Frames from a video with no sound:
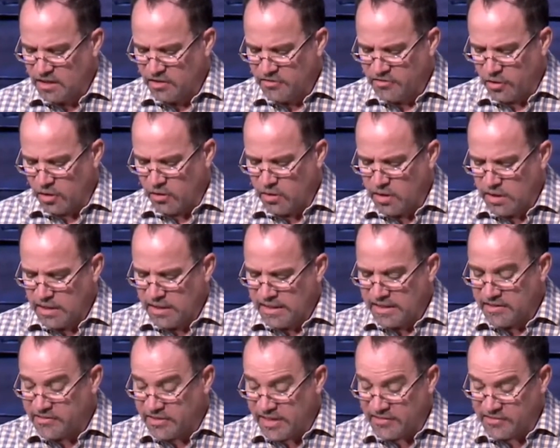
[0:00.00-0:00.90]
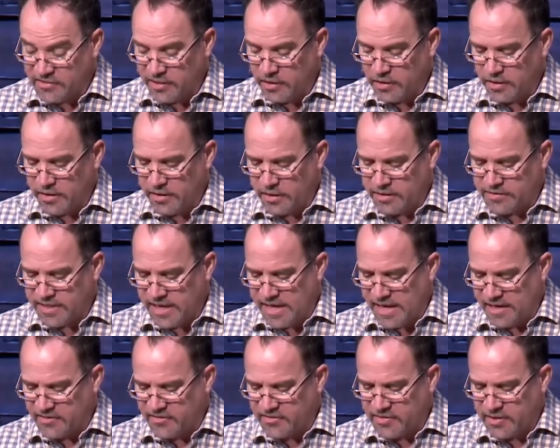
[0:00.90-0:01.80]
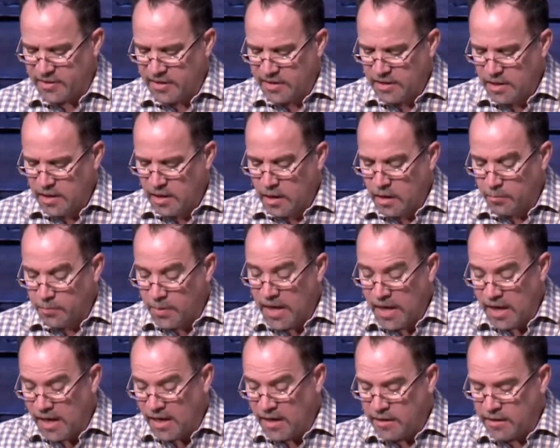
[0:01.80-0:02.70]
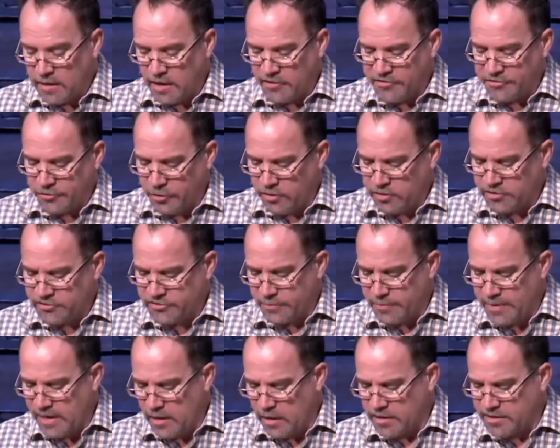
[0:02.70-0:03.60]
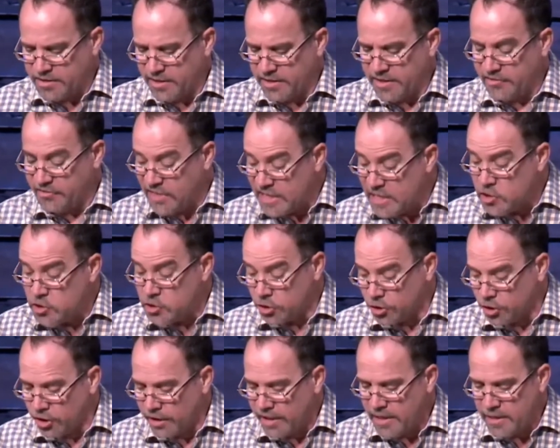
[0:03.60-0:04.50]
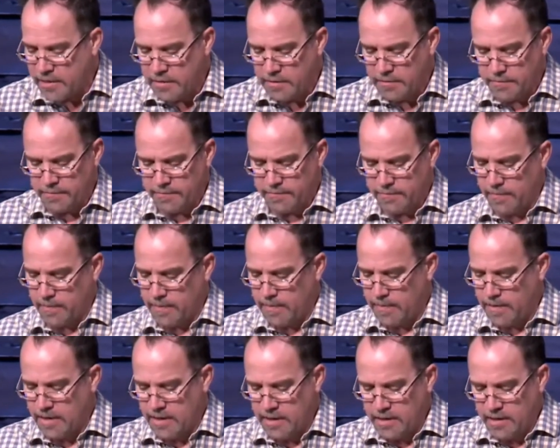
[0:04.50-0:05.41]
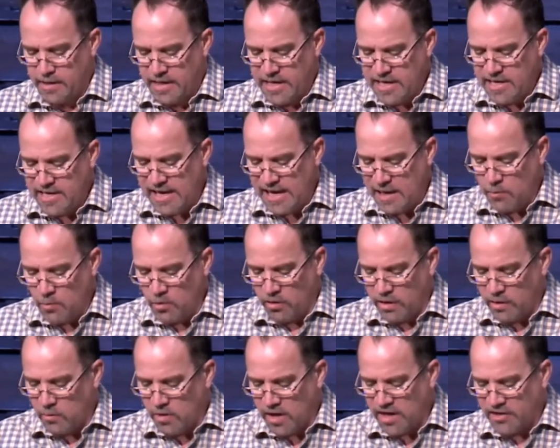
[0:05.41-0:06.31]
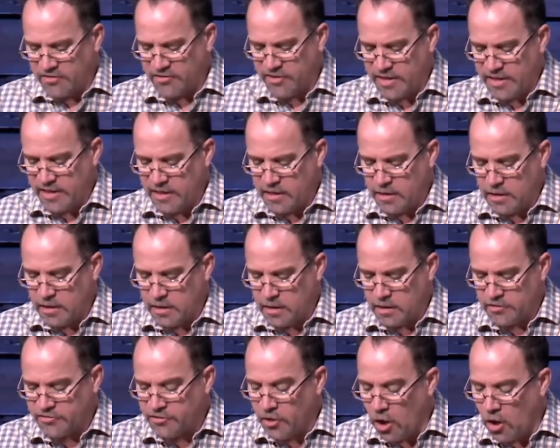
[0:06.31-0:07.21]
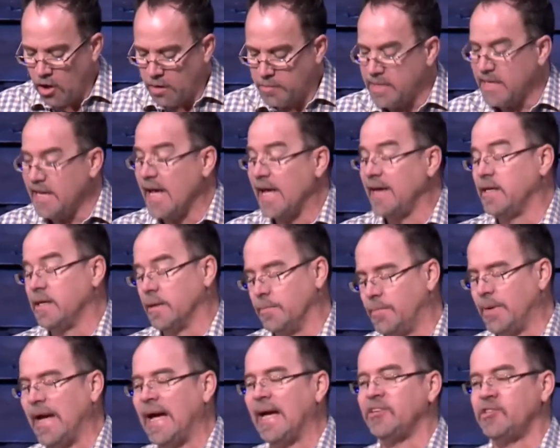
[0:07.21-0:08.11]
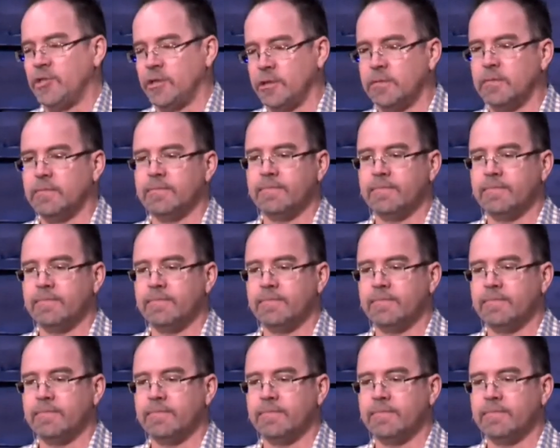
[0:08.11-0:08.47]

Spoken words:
So it says here in the text, but a certain Samaritan, as he journeyed, he came where he was, and he saw him, and he had compassion.